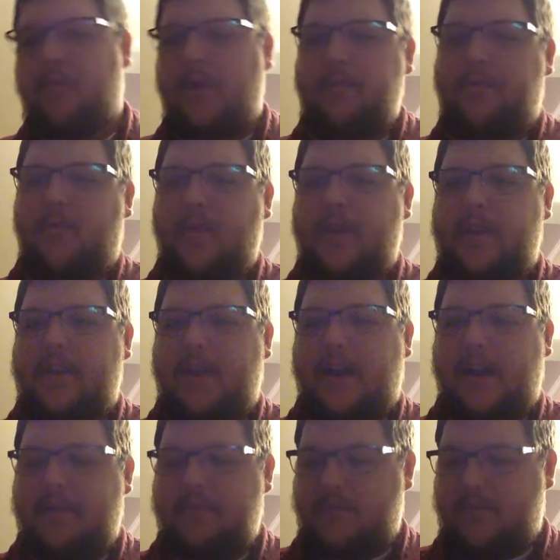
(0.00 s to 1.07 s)
one point in
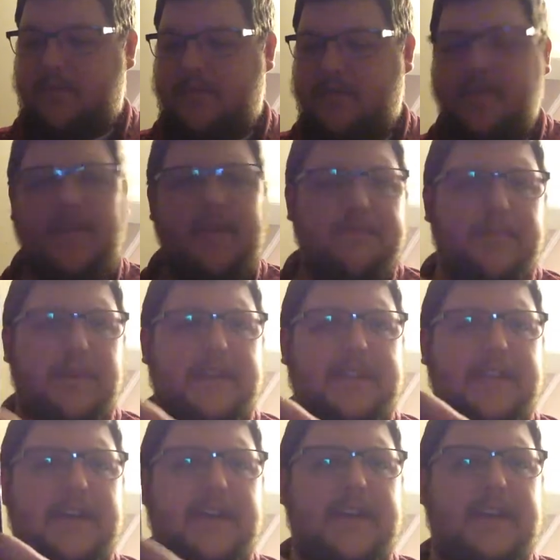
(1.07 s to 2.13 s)
time.
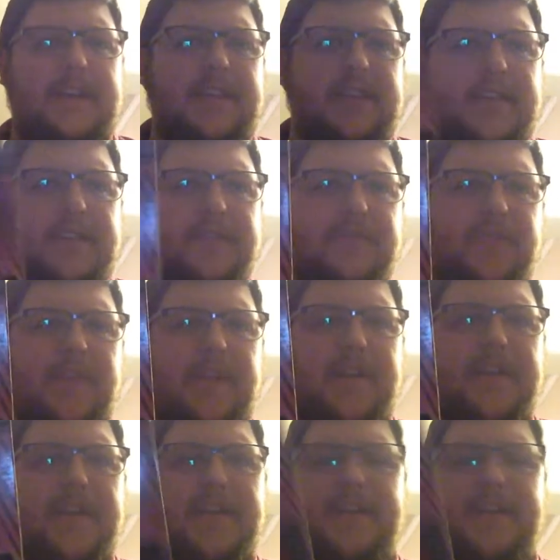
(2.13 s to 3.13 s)
But, so there it